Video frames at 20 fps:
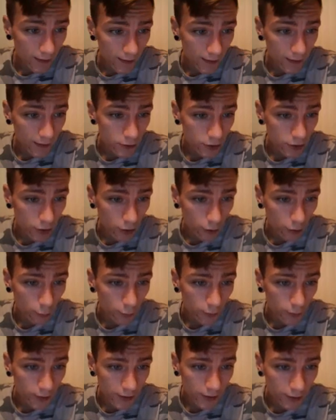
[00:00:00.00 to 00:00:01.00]
there's another
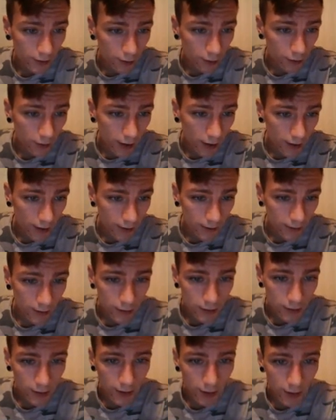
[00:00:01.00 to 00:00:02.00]
one here, and then
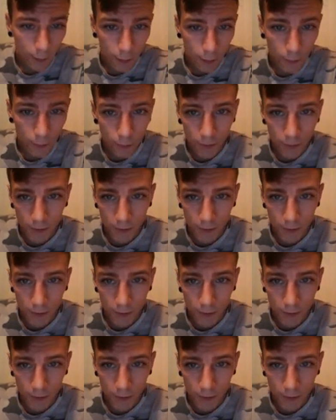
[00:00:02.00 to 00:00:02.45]
there's like a book,